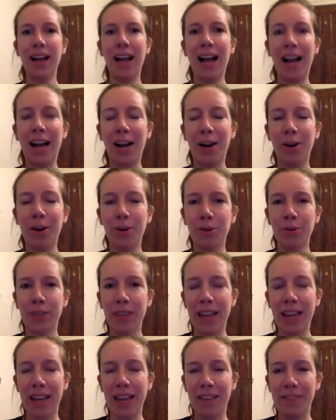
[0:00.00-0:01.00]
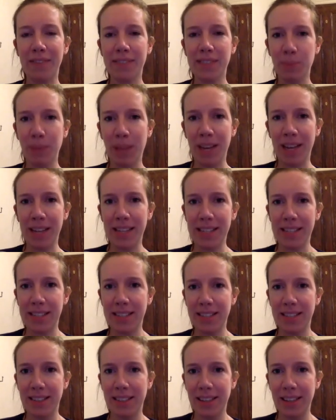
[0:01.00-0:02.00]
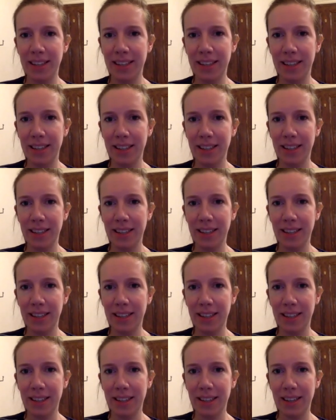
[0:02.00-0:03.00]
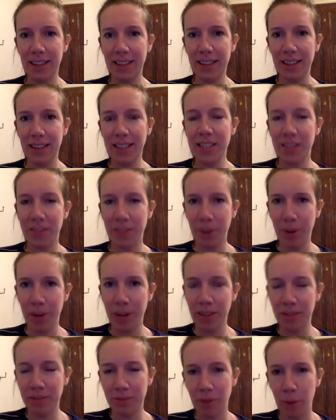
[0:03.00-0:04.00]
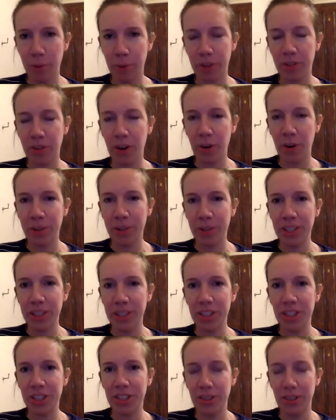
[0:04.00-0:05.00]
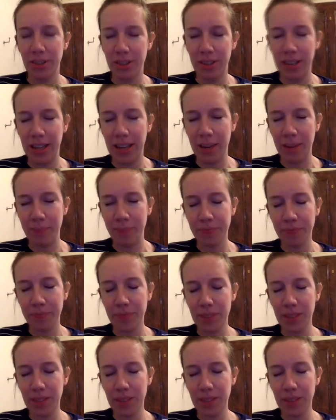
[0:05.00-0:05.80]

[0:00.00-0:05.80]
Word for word: how they have spliced the interviewer, Robert Krulwich, the, the um,